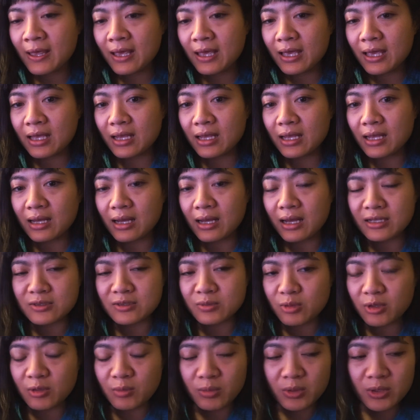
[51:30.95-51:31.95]
and
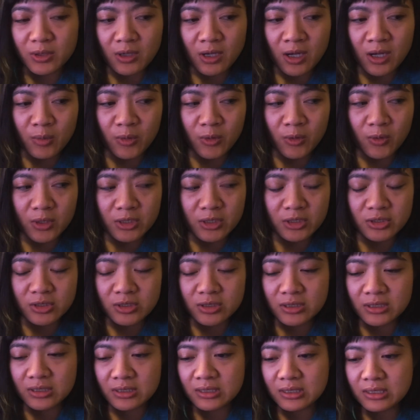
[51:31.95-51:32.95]
asked me a couple
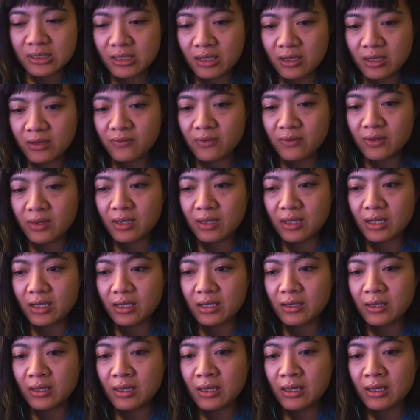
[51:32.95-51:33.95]
questions and stuff and then I